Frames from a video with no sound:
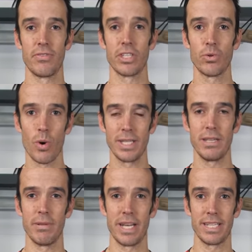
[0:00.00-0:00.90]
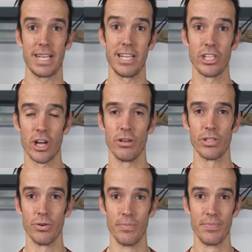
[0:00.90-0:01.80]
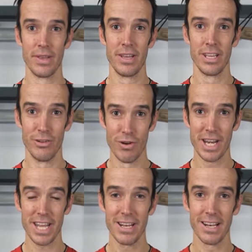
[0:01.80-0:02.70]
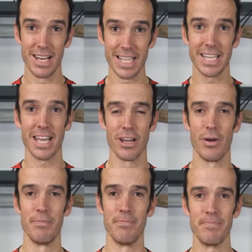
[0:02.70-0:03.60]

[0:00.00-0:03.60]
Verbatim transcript: for 20 minutes in total. You ready? Let's get going.